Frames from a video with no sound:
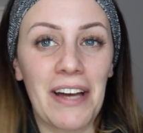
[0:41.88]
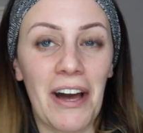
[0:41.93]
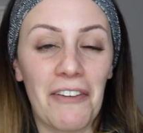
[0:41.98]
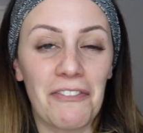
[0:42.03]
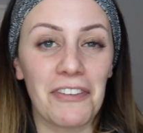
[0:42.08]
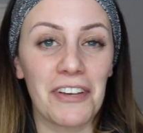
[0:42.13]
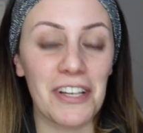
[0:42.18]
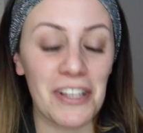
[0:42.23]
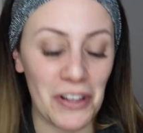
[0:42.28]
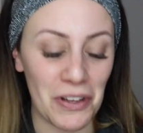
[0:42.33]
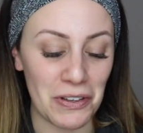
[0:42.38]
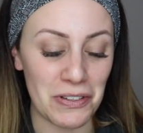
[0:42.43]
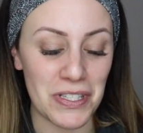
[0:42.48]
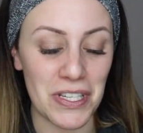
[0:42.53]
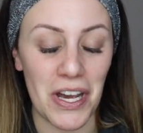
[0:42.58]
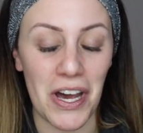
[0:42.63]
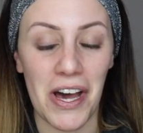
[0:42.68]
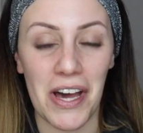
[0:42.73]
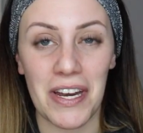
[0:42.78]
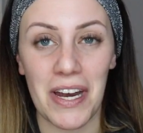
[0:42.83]
comfy clothes
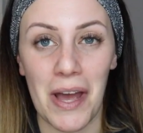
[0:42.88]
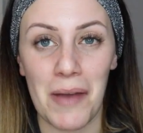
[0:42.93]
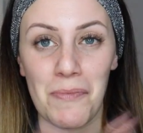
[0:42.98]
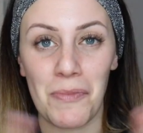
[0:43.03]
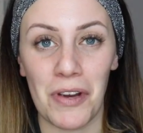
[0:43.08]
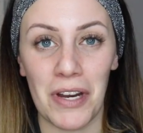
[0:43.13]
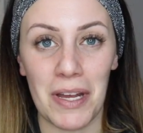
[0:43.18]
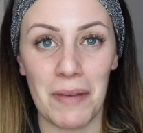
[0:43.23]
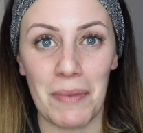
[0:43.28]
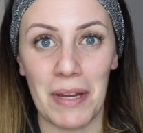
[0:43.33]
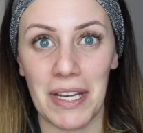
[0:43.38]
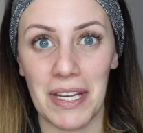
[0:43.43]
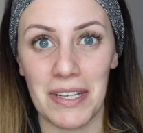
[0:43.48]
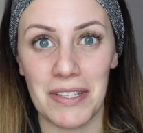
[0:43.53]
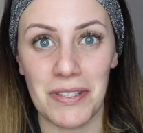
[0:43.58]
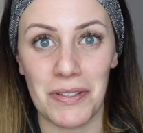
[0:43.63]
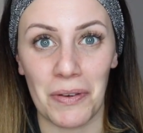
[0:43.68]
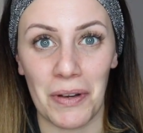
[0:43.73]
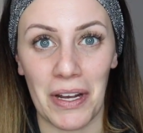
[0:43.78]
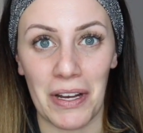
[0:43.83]
on. I'm running my
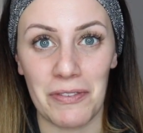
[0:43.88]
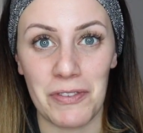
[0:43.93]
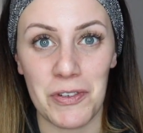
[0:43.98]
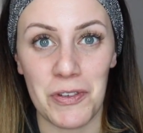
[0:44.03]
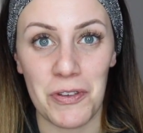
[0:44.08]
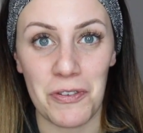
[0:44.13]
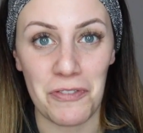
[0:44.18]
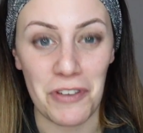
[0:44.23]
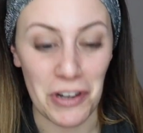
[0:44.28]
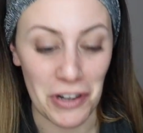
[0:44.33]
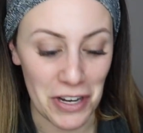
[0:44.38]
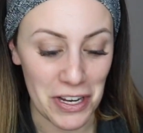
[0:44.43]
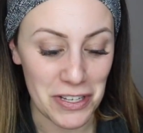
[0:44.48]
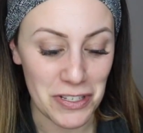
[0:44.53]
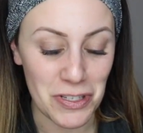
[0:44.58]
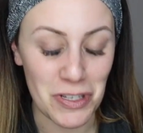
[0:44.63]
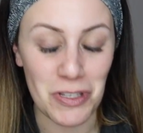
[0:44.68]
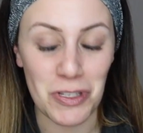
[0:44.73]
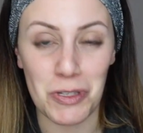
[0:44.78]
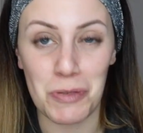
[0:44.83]
kids around to their
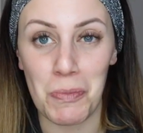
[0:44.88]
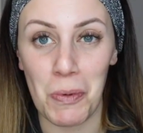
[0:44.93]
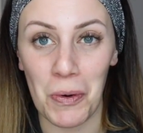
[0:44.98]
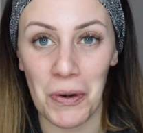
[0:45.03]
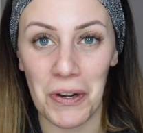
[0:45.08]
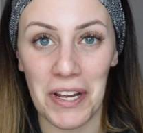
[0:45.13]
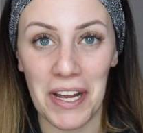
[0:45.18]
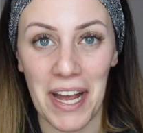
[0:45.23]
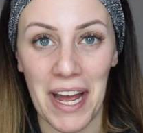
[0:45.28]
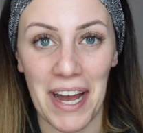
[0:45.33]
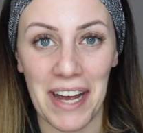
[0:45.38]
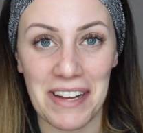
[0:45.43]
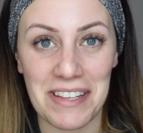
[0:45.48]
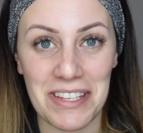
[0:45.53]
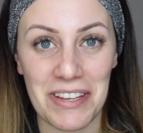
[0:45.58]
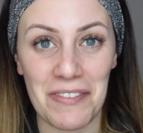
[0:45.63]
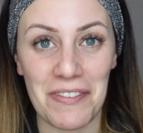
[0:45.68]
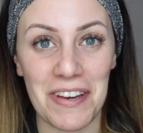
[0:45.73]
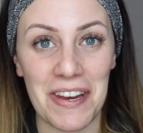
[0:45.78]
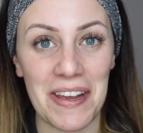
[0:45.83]
various sporting
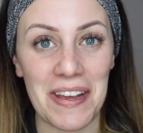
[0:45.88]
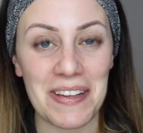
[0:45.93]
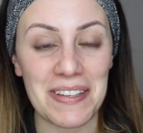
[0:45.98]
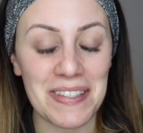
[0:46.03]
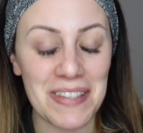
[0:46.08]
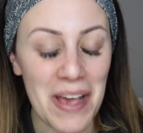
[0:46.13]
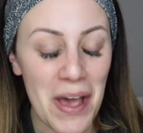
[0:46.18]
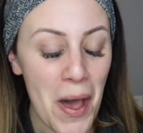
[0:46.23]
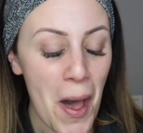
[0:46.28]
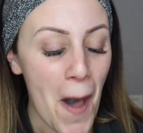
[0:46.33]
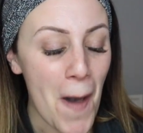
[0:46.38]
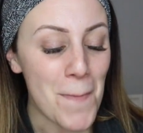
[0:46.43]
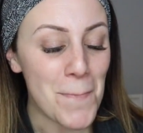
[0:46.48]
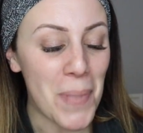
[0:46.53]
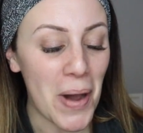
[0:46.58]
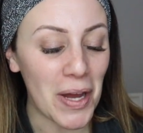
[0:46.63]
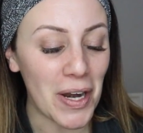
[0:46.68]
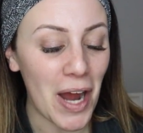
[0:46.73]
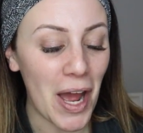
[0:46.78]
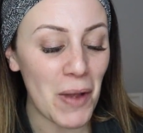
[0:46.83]
activities.
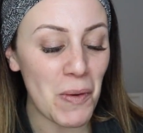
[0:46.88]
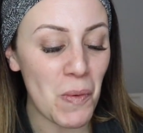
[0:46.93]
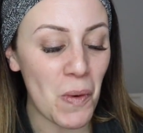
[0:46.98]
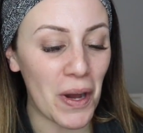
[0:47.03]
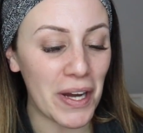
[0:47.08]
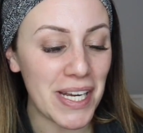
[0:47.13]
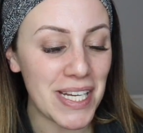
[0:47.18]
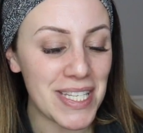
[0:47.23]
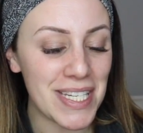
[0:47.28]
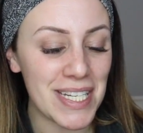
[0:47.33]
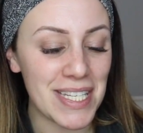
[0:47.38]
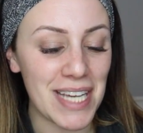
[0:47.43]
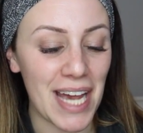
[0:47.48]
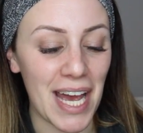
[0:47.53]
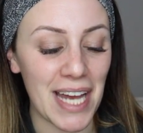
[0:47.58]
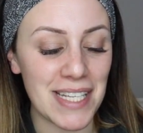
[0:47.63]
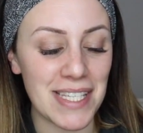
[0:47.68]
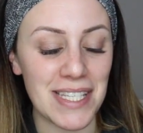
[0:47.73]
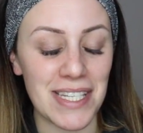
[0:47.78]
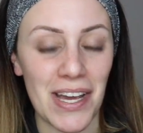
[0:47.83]
But I wanted to
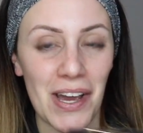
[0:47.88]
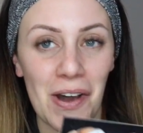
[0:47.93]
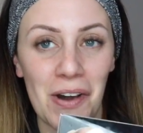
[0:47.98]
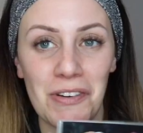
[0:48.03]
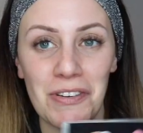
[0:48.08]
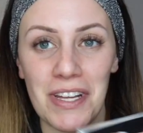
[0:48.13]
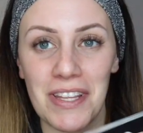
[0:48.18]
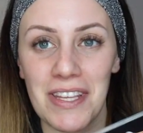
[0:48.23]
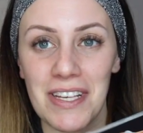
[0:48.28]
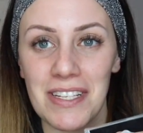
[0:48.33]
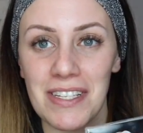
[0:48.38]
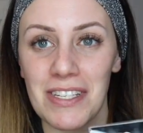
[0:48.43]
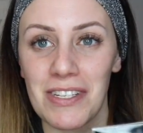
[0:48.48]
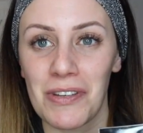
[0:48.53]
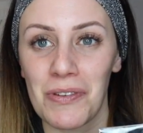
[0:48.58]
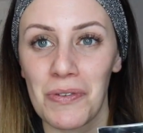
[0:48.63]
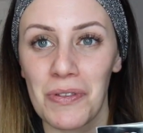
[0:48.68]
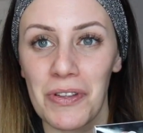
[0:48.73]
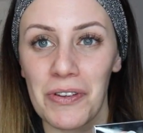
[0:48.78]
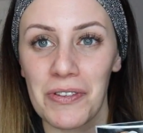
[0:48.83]
test out this
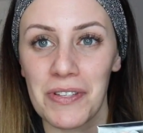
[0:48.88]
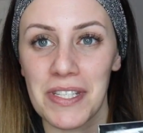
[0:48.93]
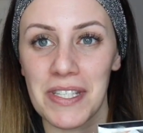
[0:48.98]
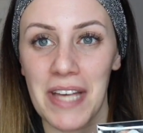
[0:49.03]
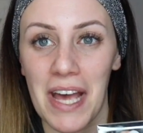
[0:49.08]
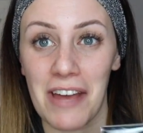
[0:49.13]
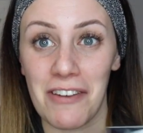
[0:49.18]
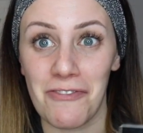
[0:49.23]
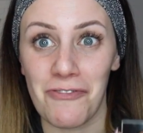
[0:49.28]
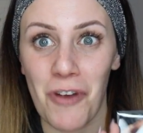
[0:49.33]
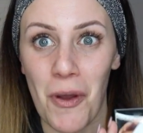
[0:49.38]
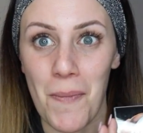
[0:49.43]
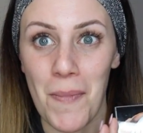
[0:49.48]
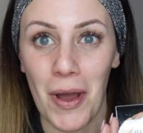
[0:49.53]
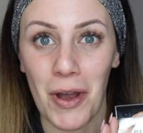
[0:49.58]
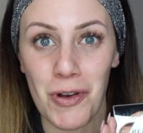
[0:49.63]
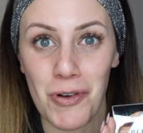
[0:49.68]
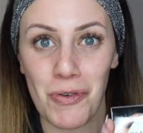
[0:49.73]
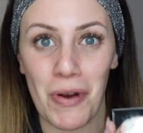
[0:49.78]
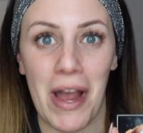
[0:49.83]
new little set from
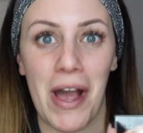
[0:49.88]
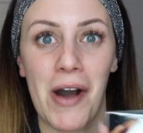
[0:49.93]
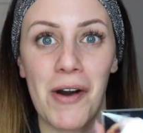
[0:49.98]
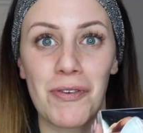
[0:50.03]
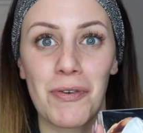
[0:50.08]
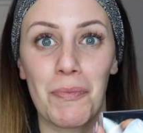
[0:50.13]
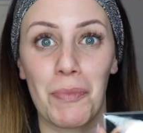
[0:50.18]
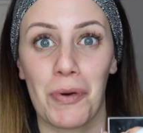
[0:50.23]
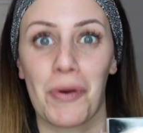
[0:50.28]
Crown